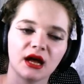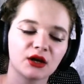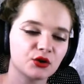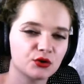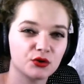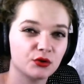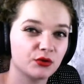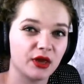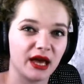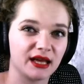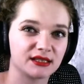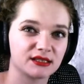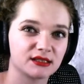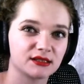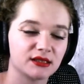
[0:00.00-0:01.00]
I couldn't do
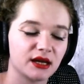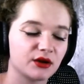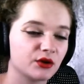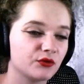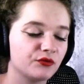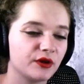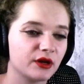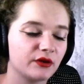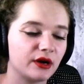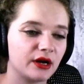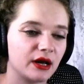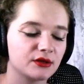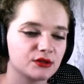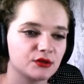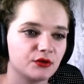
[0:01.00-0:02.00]
that. I couldn't figure
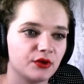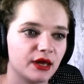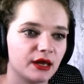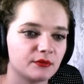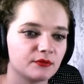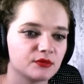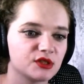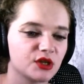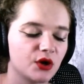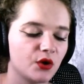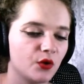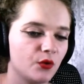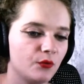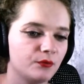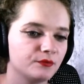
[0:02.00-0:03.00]
out how to do that,
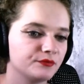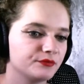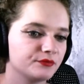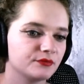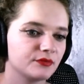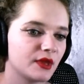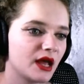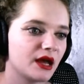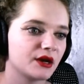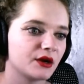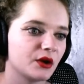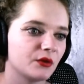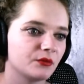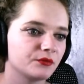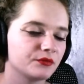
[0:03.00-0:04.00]
so... I
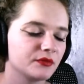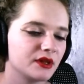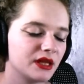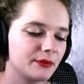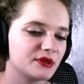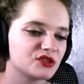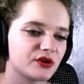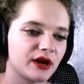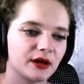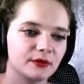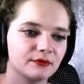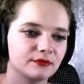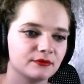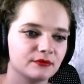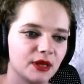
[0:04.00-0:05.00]
don't know. Let me try.
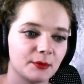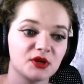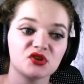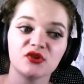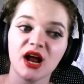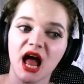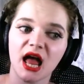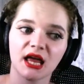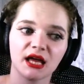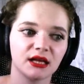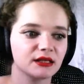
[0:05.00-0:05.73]
Let me try.